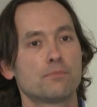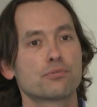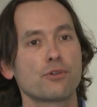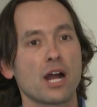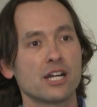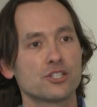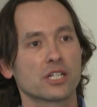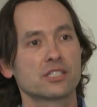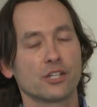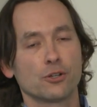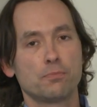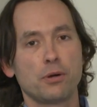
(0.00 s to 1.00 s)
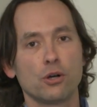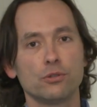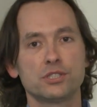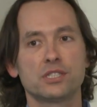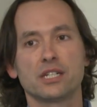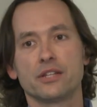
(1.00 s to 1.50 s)
projects that are
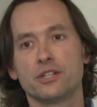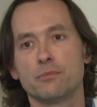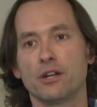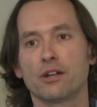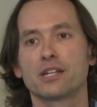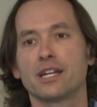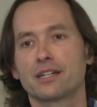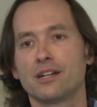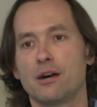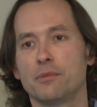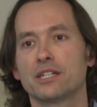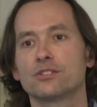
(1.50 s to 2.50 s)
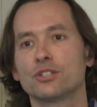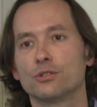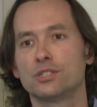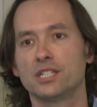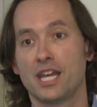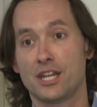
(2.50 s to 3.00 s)
posted on the American Economic
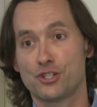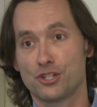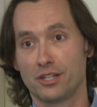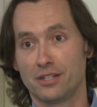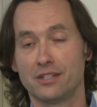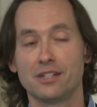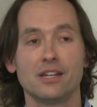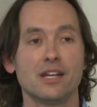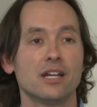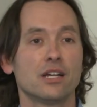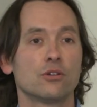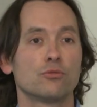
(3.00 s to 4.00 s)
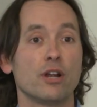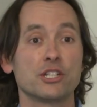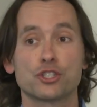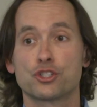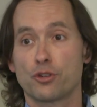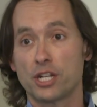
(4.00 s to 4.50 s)
Association
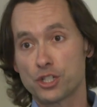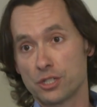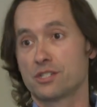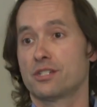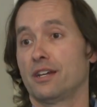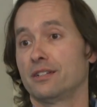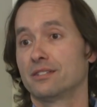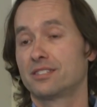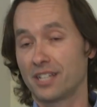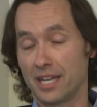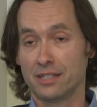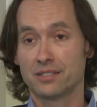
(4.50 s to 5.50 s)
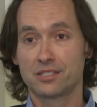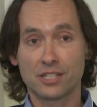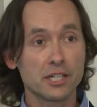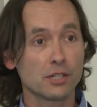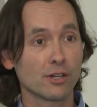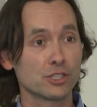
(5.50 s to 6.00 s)
registration site,
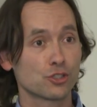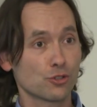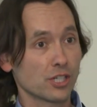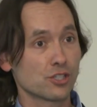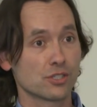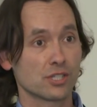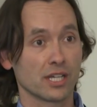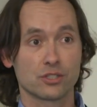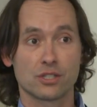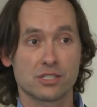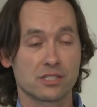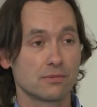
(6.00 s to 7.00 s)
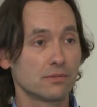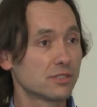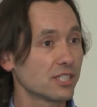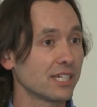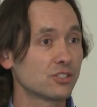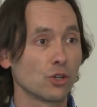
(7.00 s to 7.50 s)
study registration site. So this
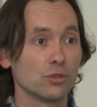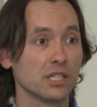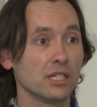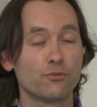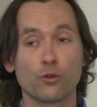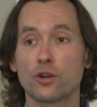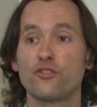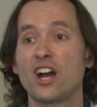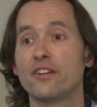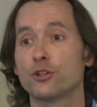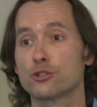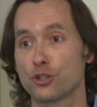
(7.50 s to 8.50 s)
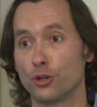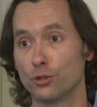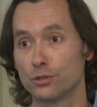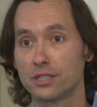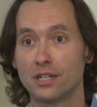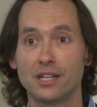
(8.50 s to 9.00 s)
site's only 4 or 5 years
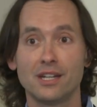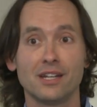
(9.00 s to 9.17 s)
old.